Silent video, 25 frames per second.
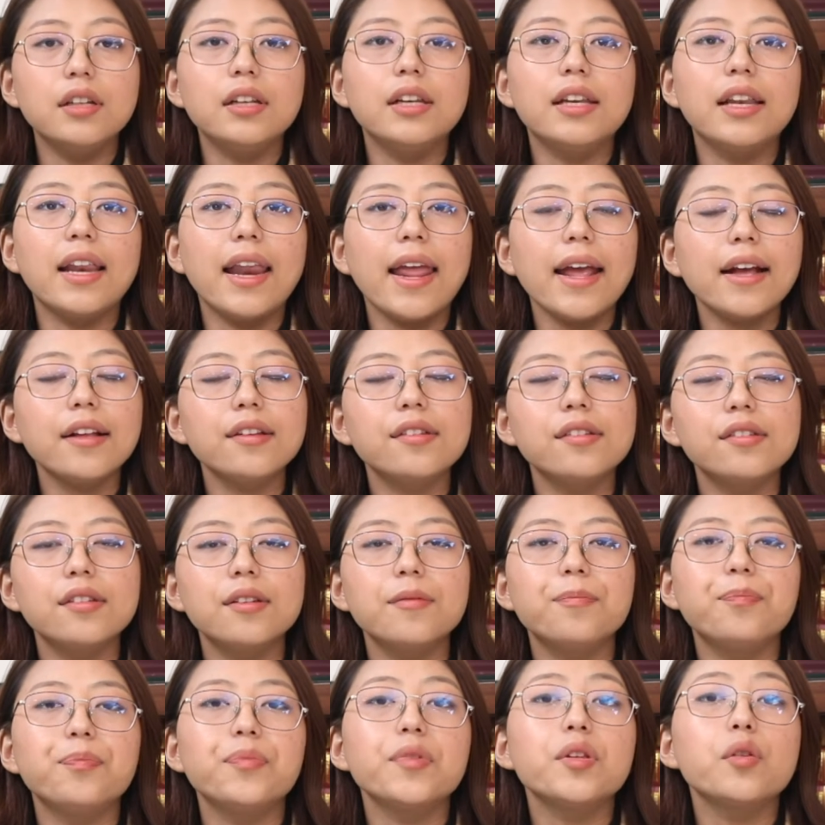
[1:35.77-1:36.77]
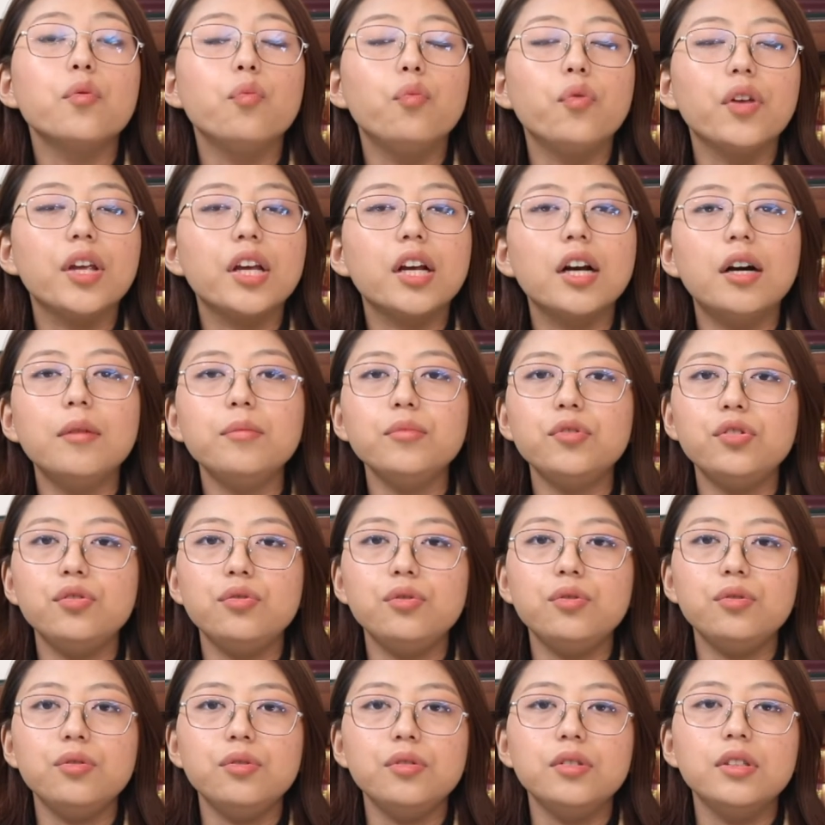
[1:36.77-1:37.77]
Next, we come
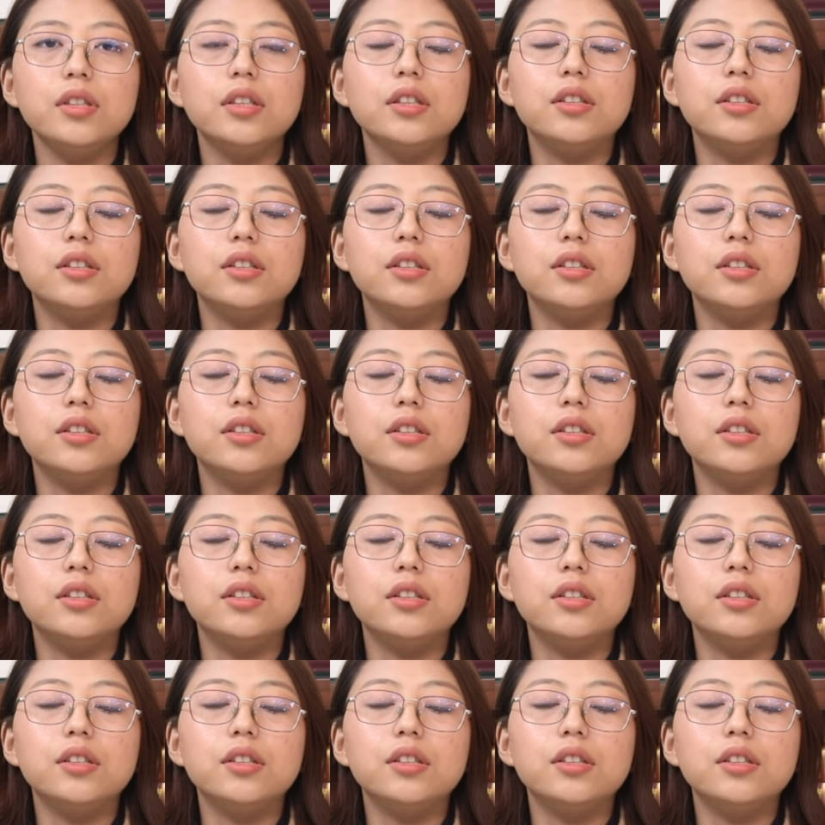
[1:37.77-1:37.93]
to